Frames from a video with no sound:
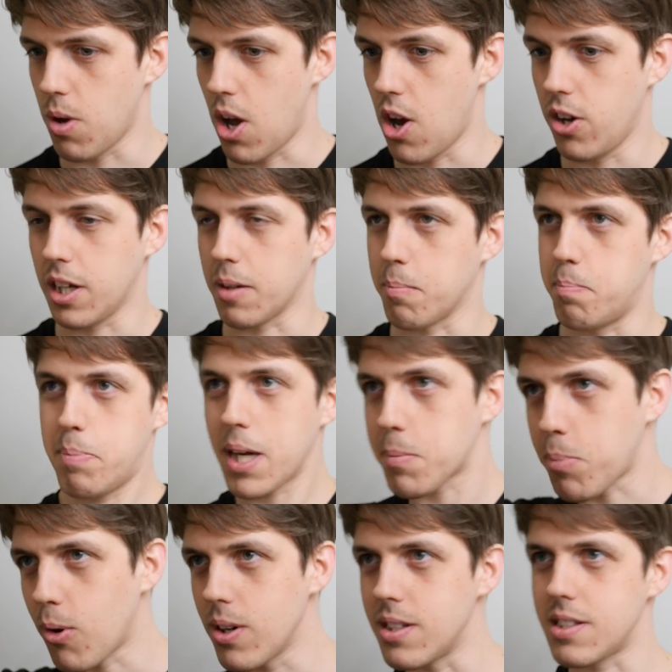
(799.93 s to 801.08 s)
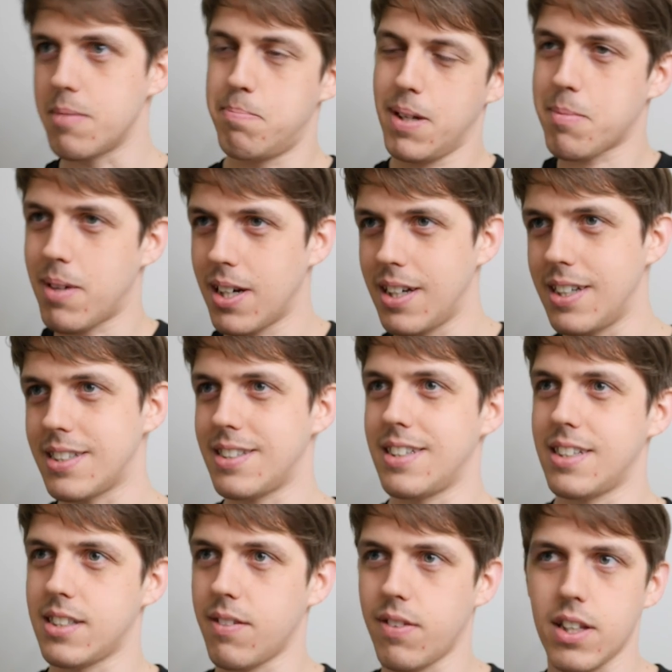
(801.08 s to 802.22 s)
earning big points and big monies and
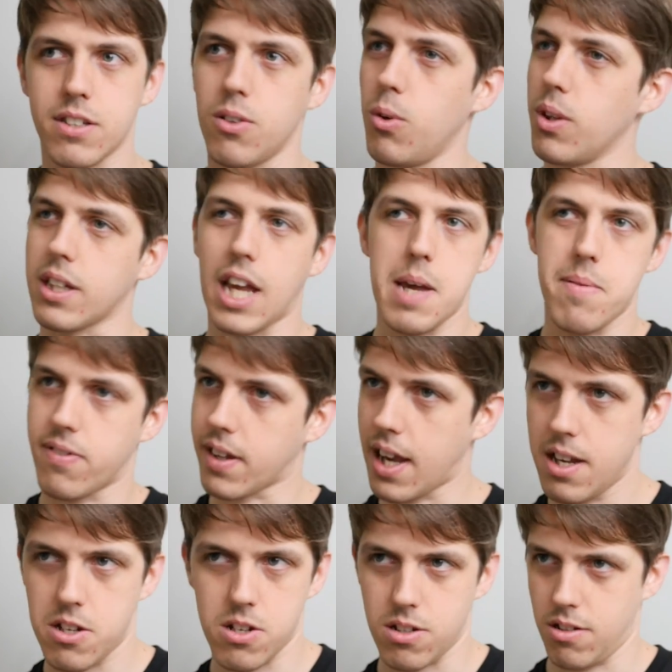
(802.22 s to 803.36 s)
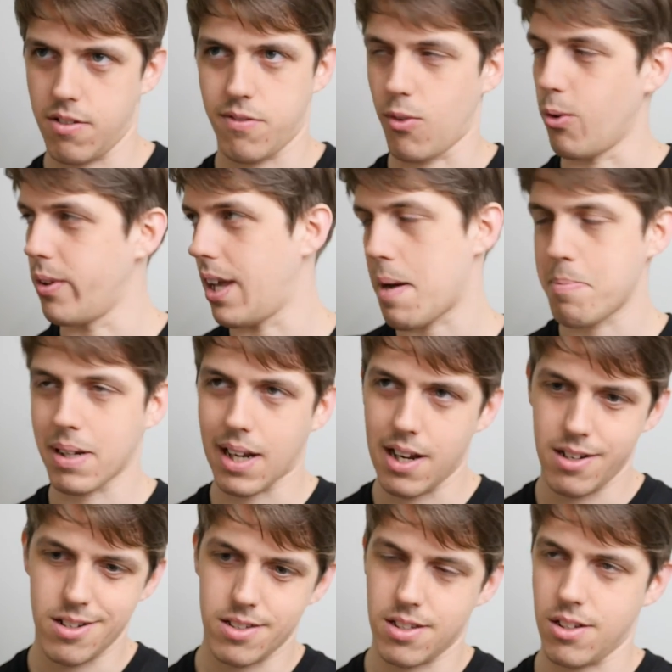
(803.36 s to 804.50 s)
stuff like this, and all the gamification of all the
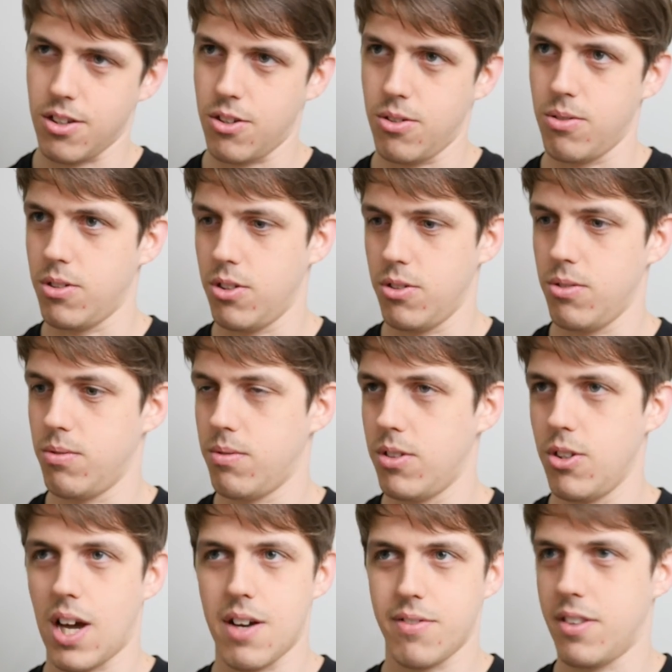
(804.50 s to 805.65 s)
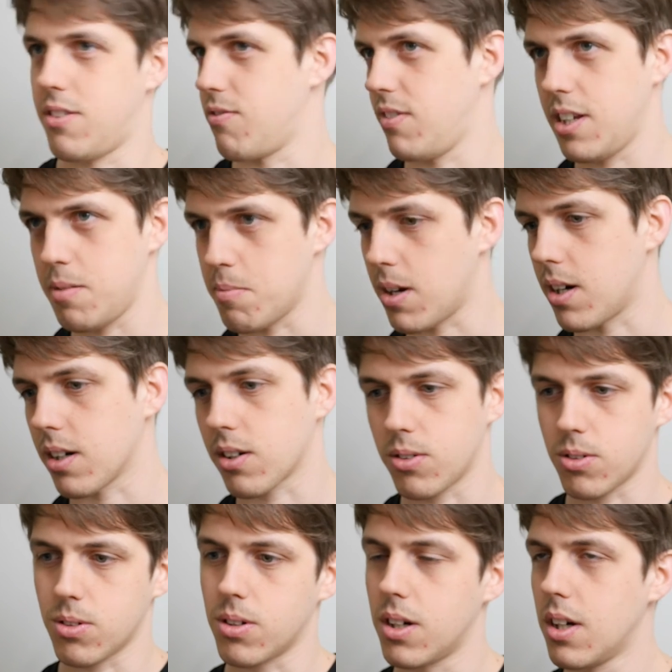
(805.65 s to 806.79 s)
applications that you have in 3D Mark
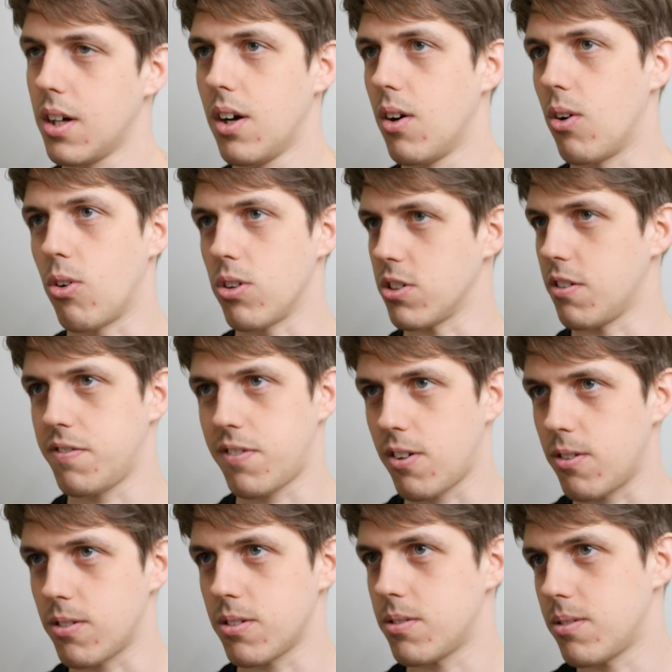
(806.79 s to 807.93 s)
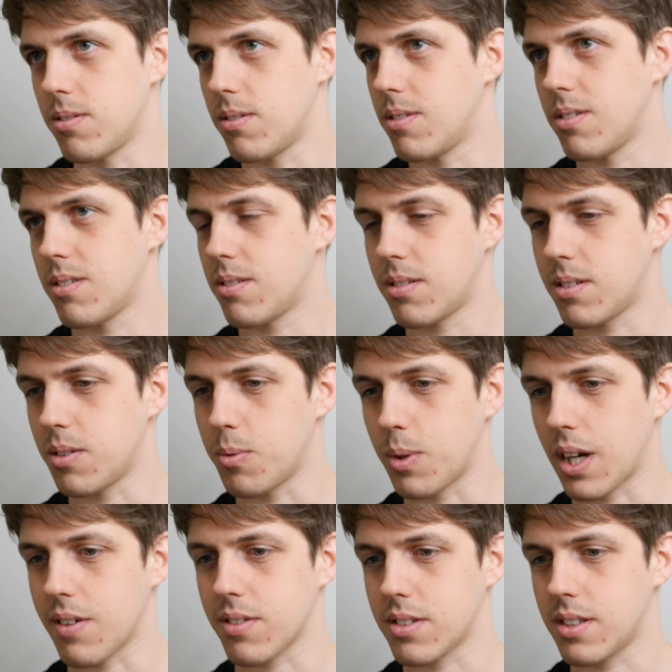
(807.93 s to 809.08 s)
or on your phone or
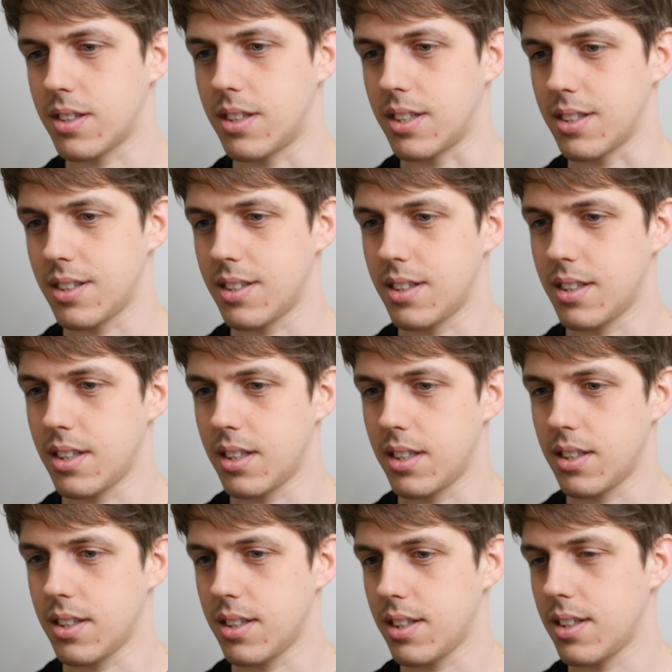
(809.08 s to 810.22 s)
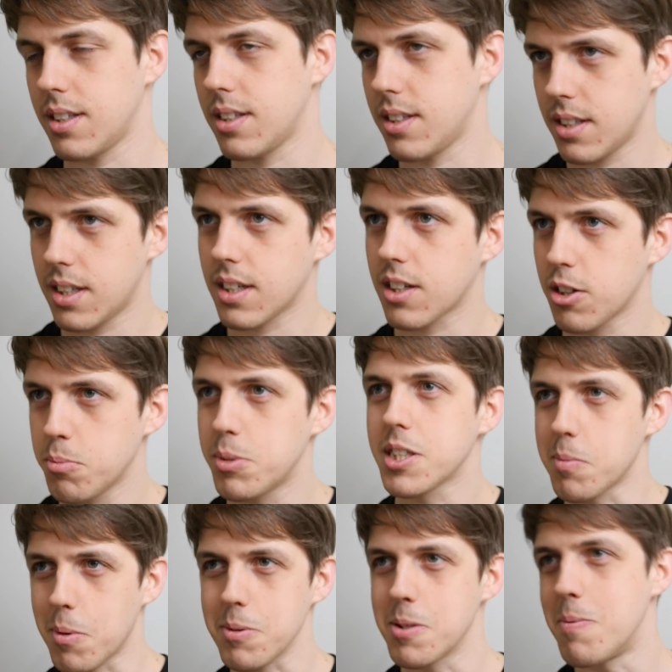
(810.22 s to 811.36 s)
whatever, that there could be
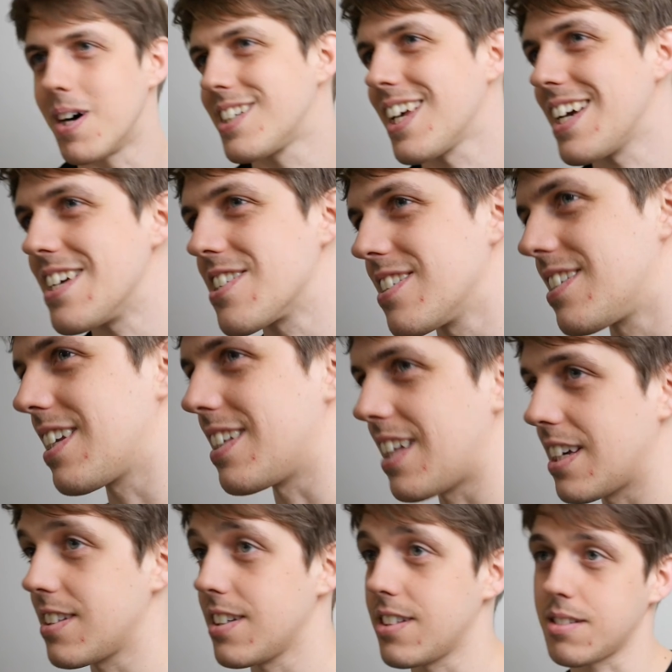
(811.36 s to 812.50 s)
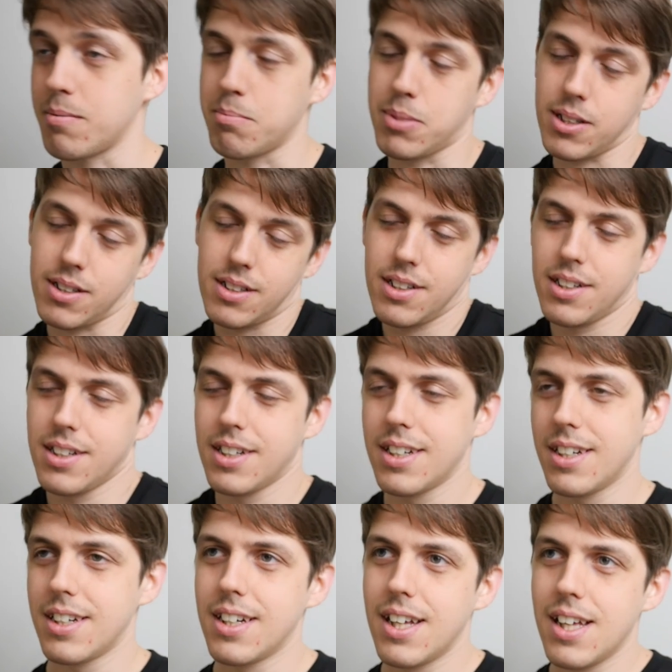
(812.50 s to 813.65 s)
some optimizations in that system, but
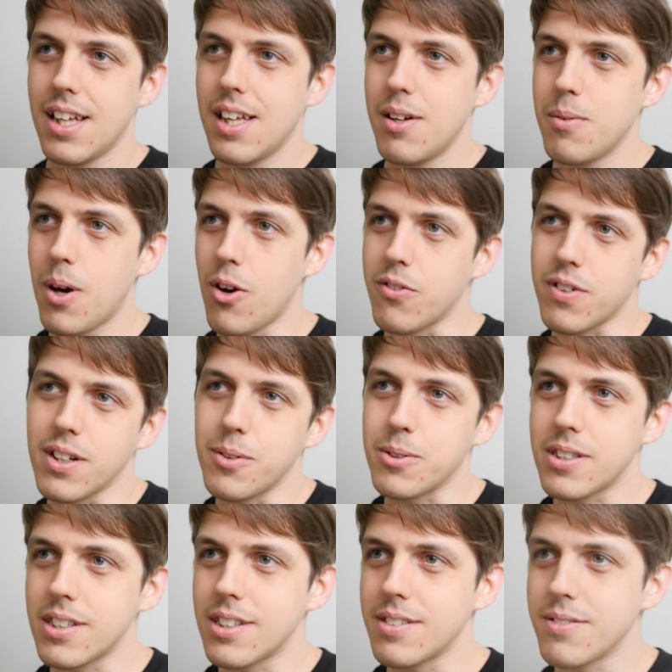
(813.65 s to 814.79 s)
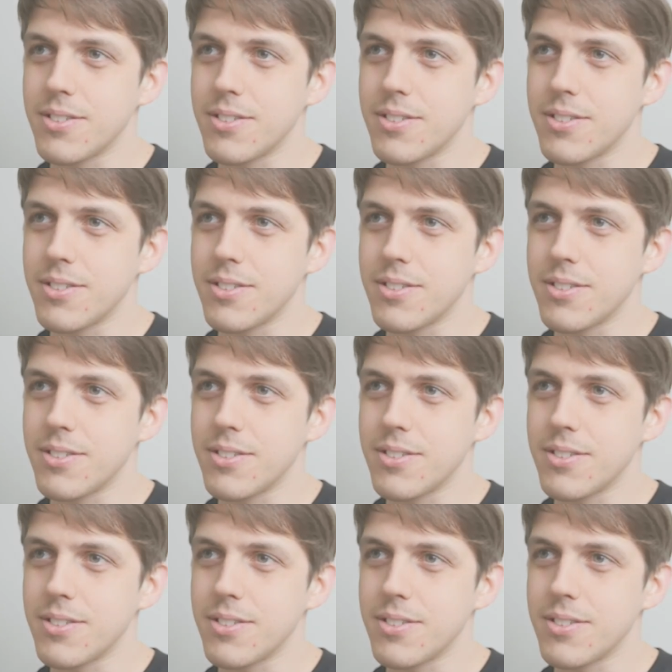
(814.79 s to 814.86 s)
hopefully we'll see.